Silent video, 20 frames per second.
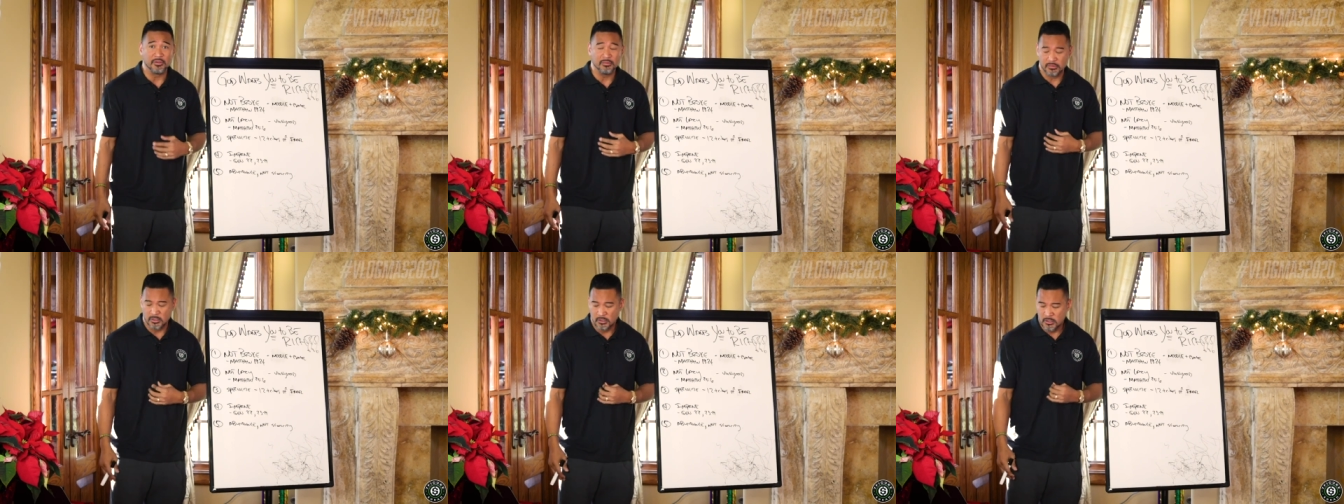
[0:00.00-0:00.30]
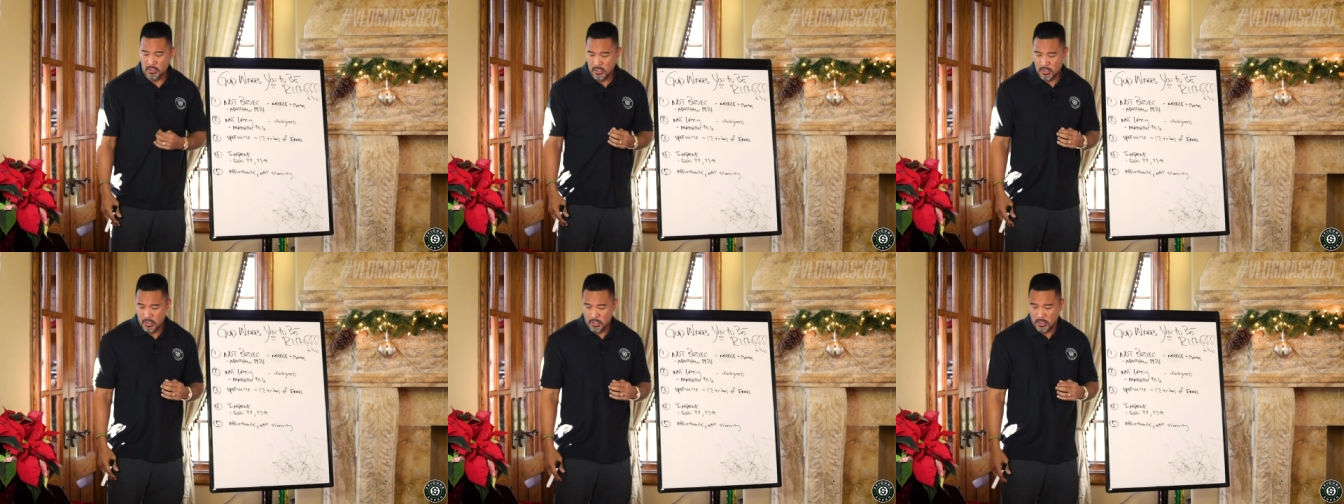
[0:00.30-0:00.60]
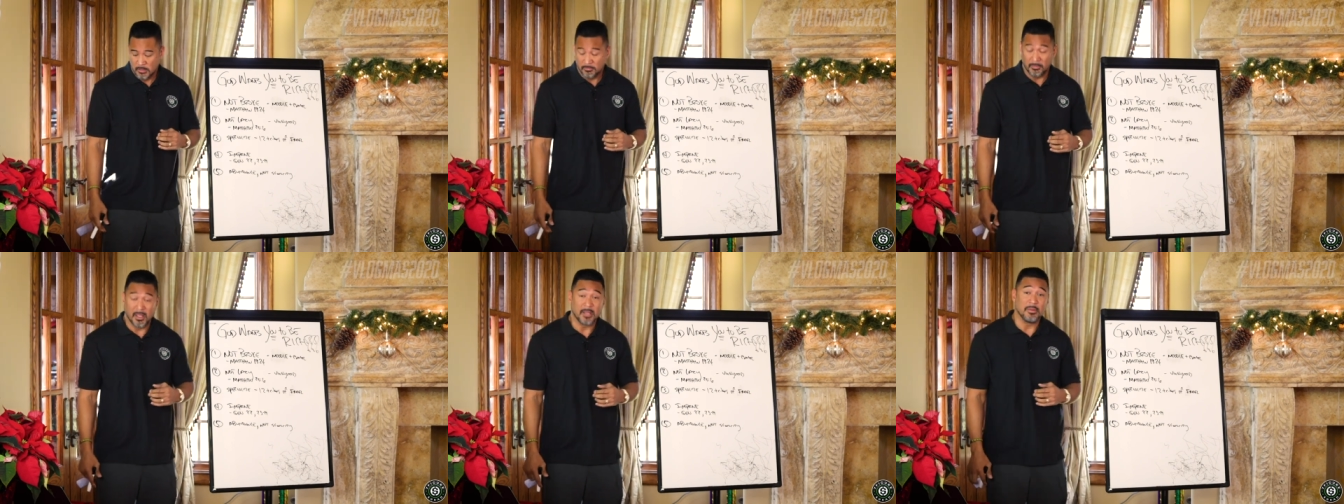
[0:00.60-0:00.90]
you
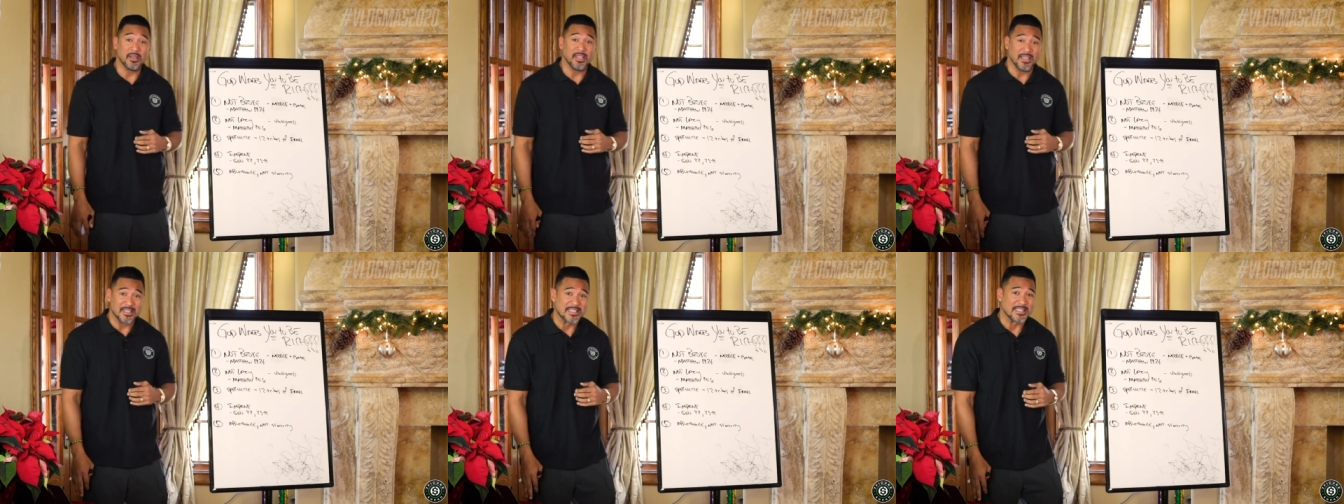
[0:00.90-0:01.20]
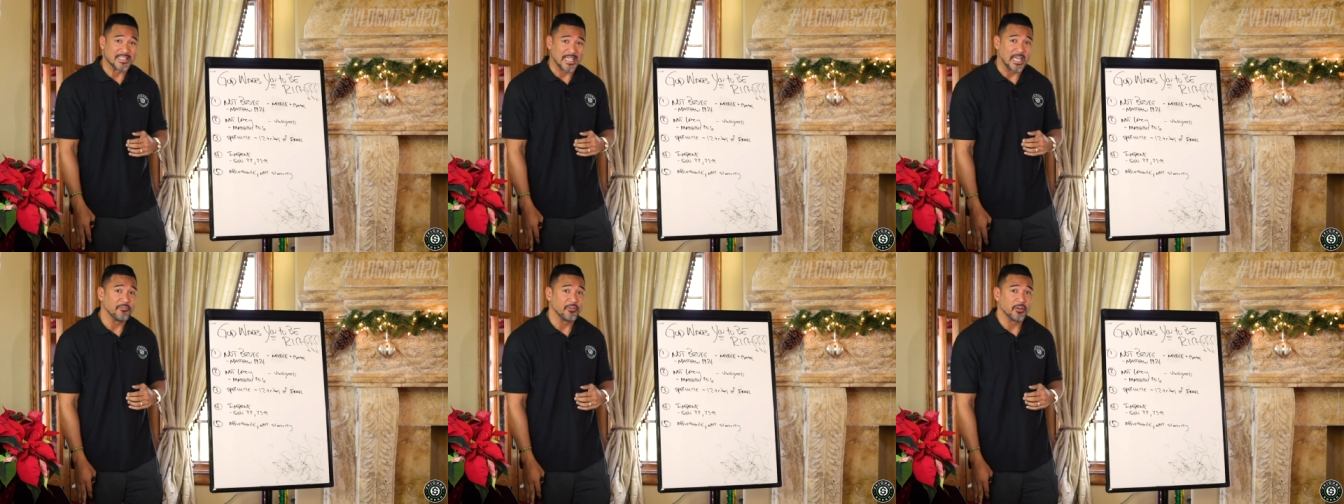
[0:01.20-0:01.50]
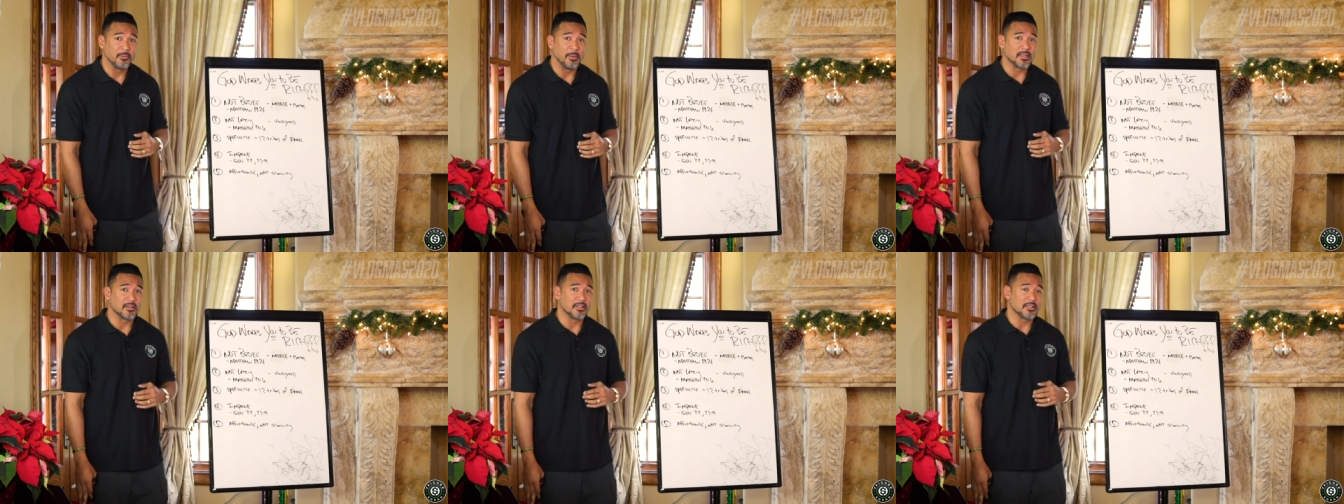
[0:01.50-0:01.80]
may be
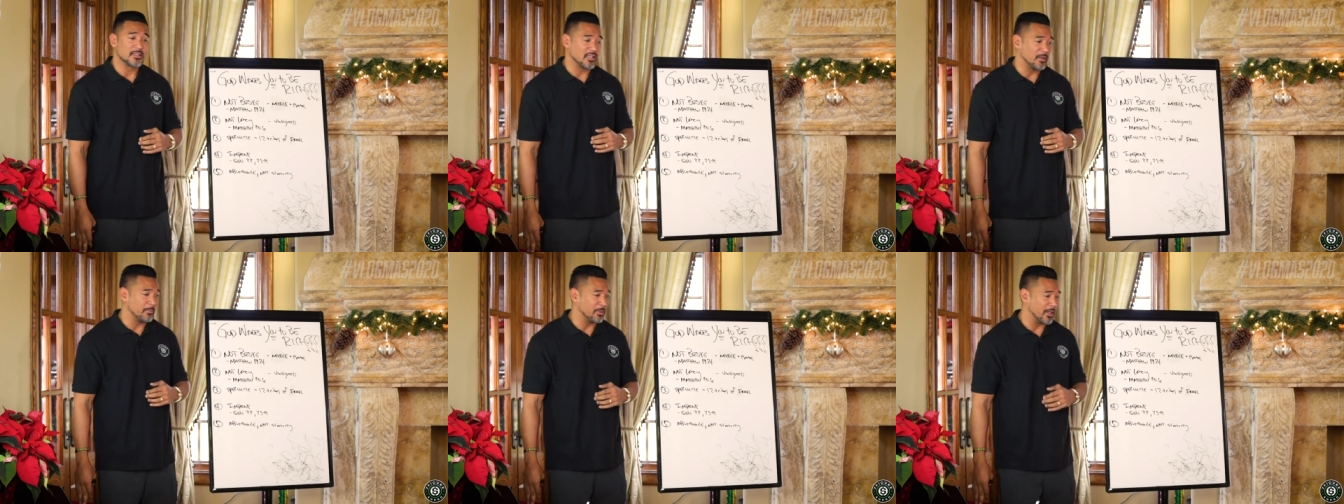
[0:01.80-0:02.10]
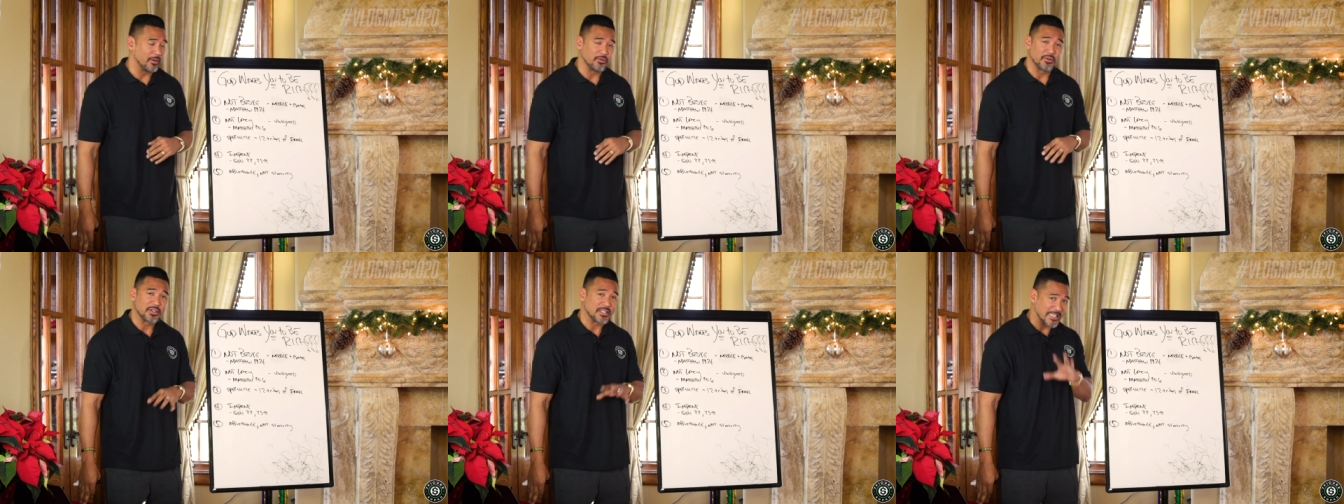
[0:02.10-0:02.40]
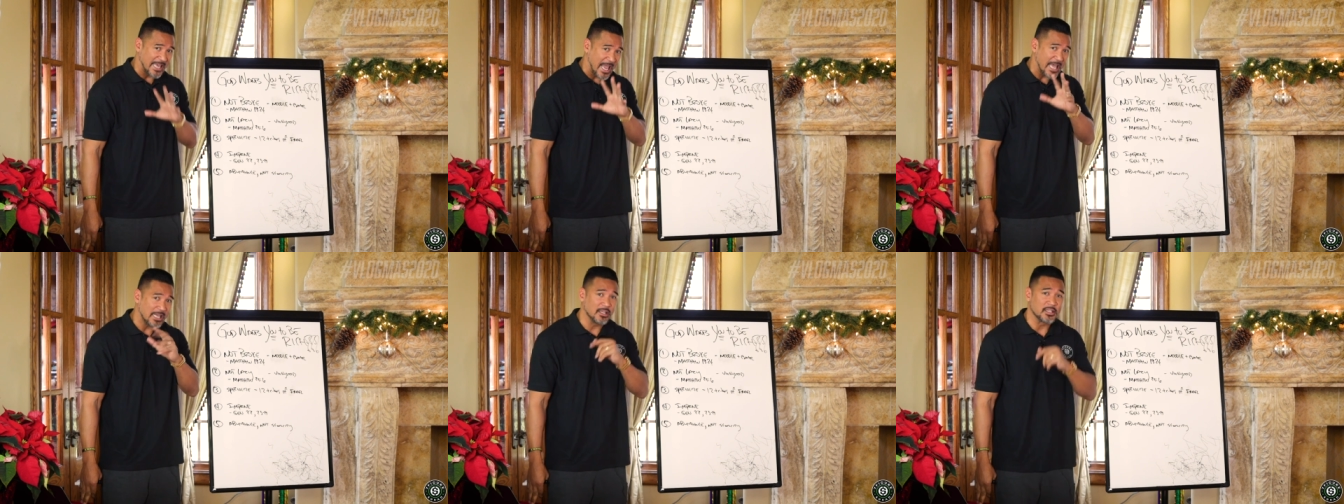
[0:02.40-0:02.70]
insightful about this stuff, but I know
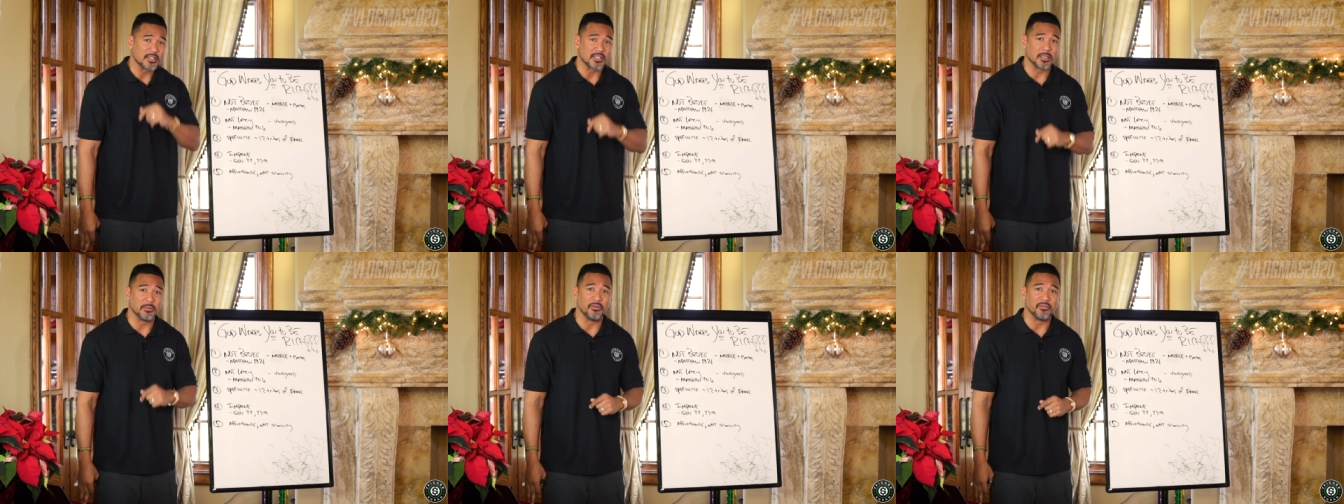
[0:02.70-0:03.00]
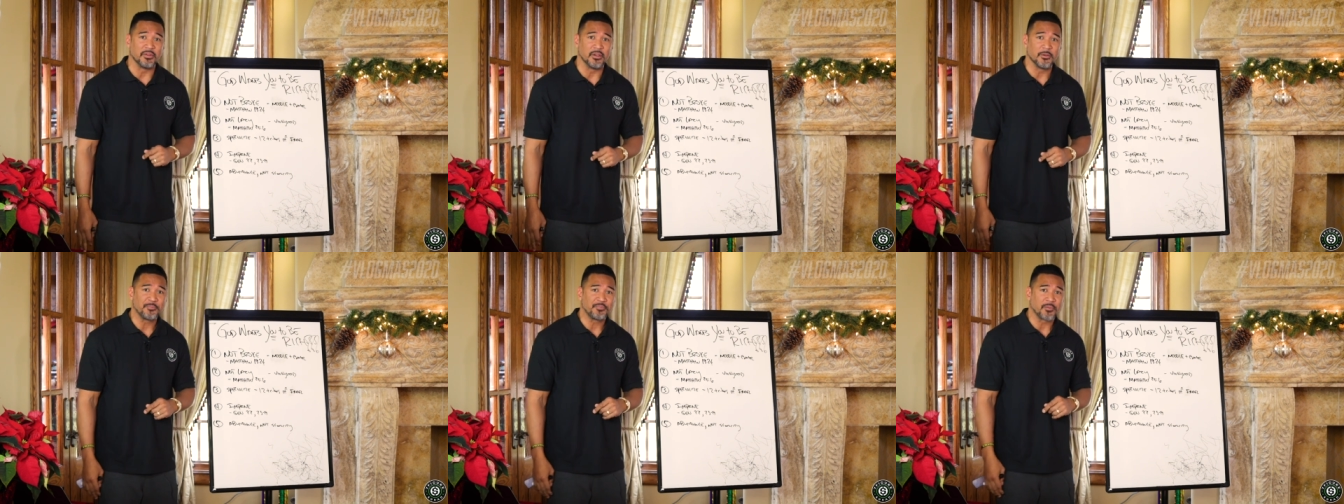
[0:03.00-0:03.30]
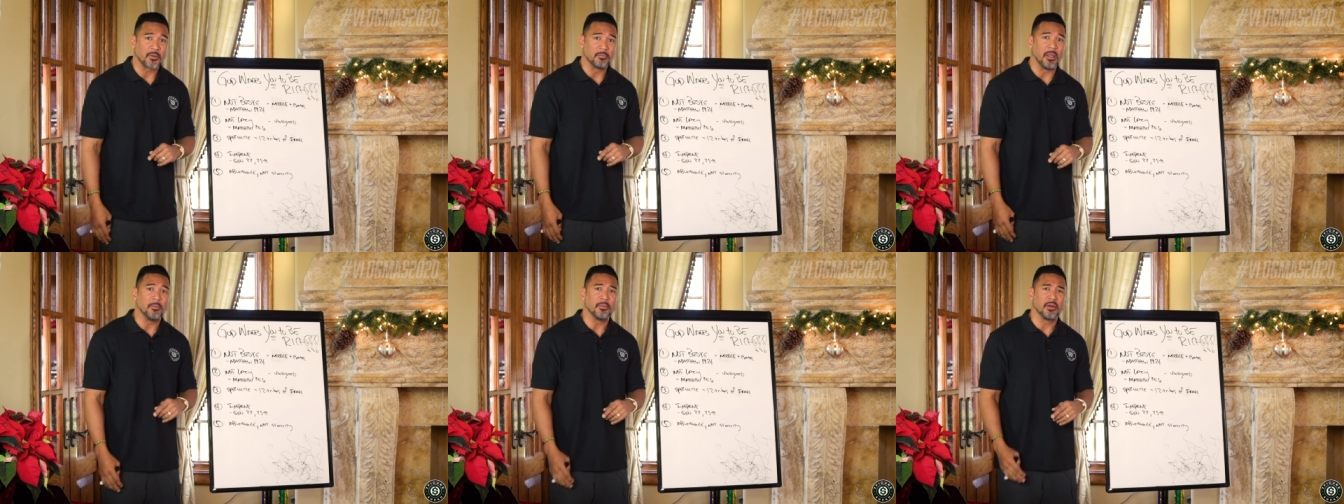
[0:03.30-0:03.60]
sadly some of you
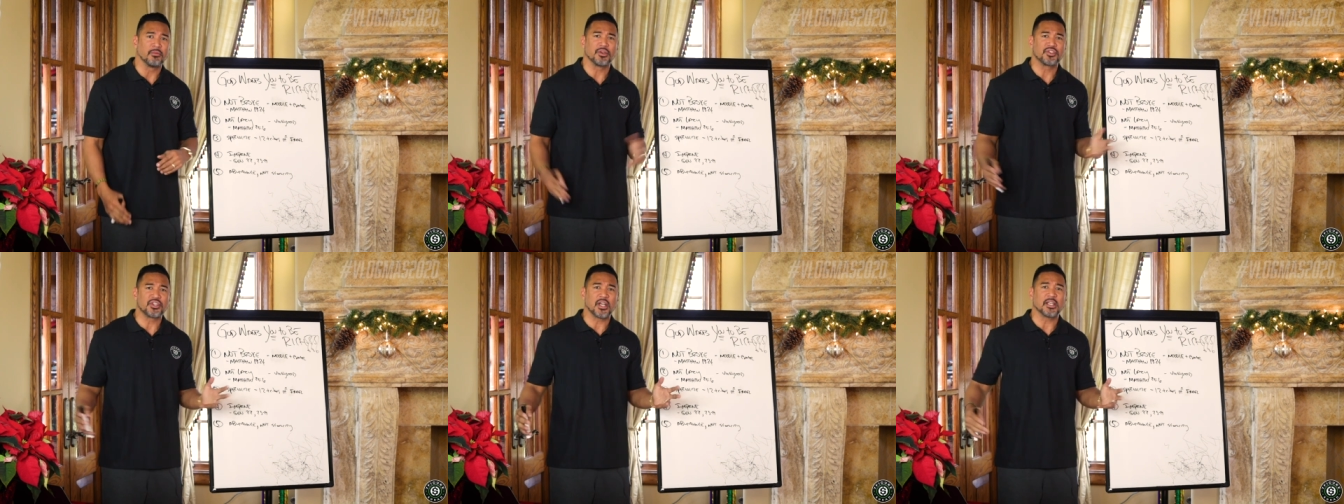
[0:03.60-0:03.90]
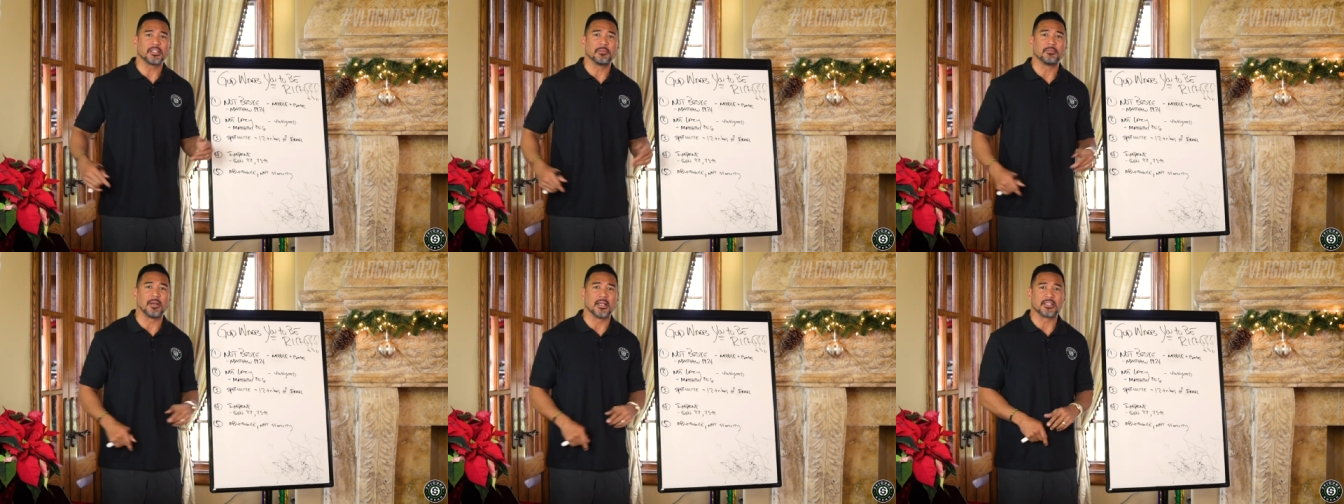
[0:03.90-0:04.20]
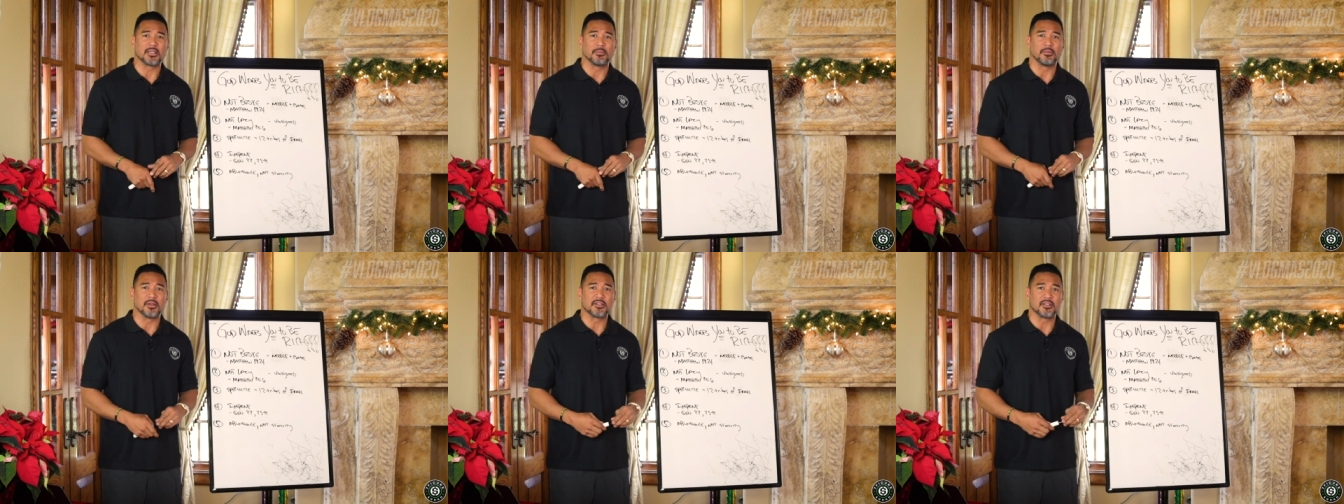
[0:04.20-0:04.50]
may be rejected by
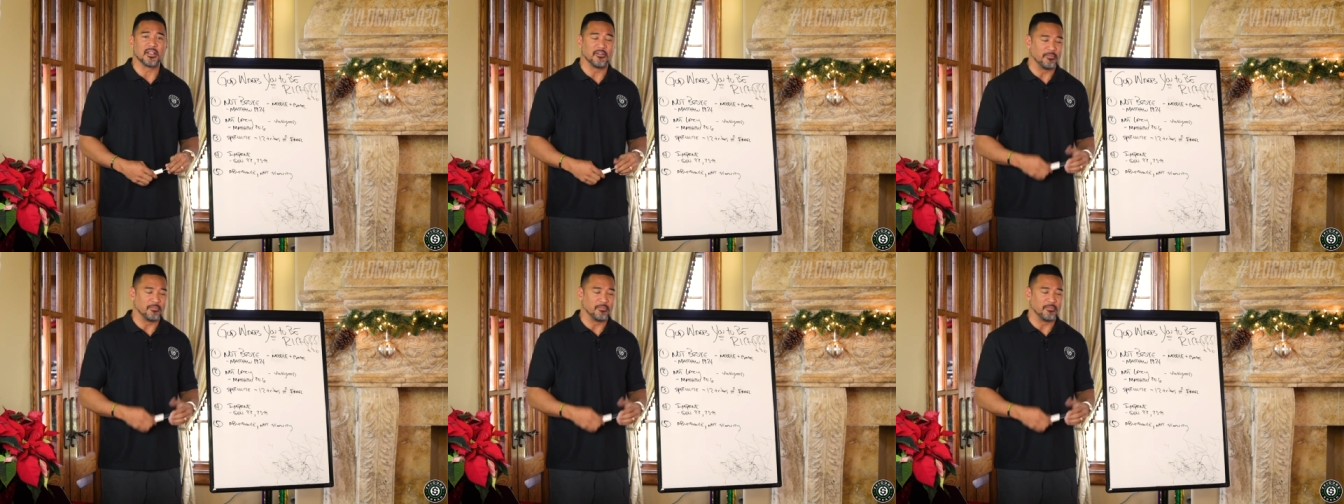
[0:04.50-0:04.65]
some of this